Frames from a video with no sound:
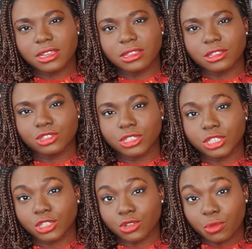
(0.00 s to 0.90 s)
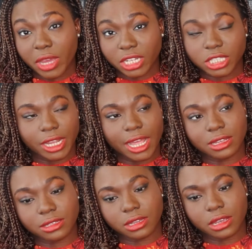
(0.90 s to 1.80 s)
in the traditional way. She
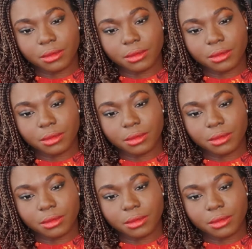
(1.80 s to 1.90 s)
has